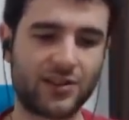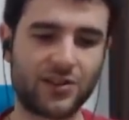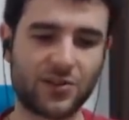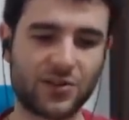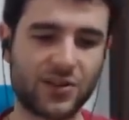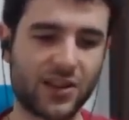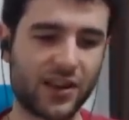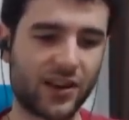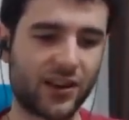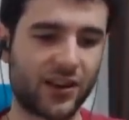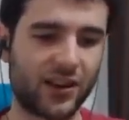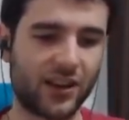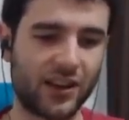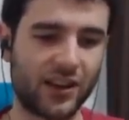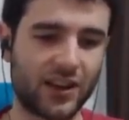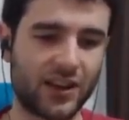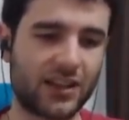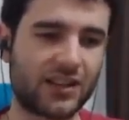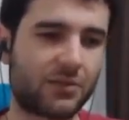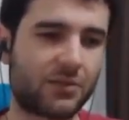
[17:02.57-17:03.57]
So it's not
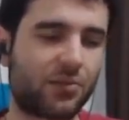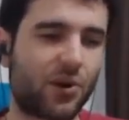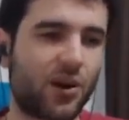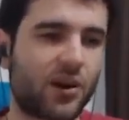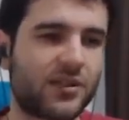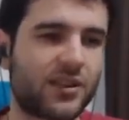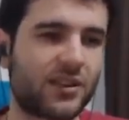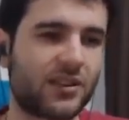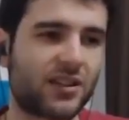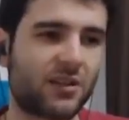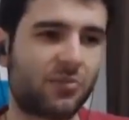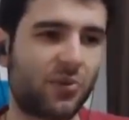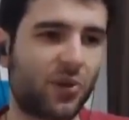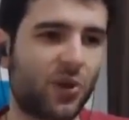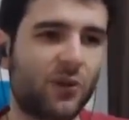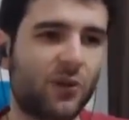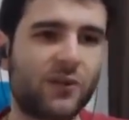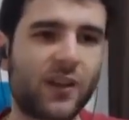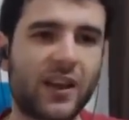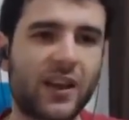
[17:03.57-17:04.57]
an easy process to
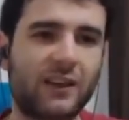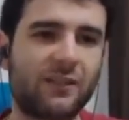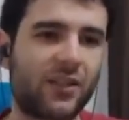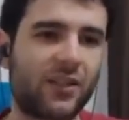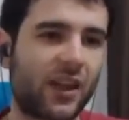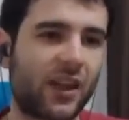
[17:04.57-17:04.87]
prove that even